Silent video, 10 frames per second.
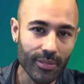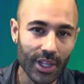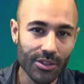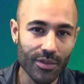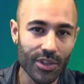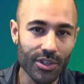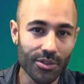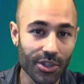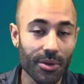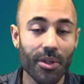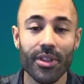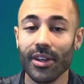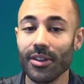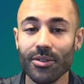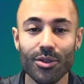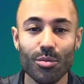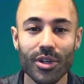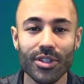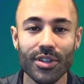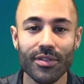So if you do so, thank you so
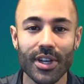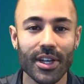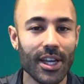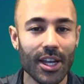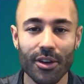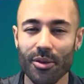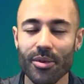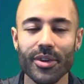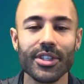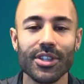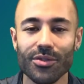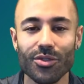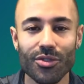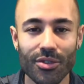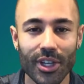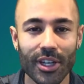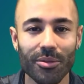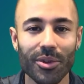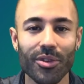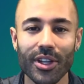much. If not, no worries. Thanks for tuning in.
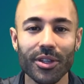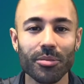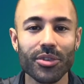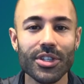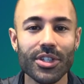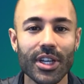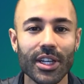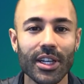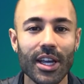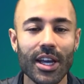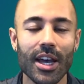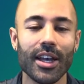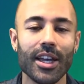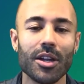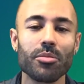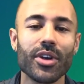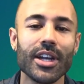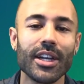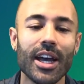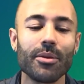We greatly appreciate it. Again, I'm
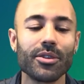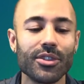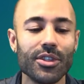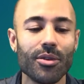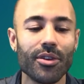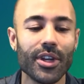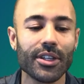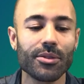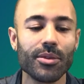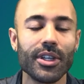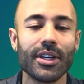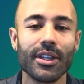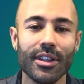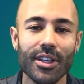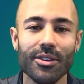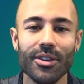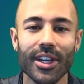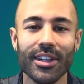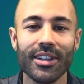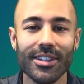Brandon. I will see you all next week. Thank you
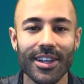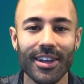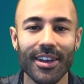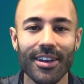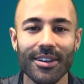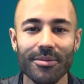again, and take care.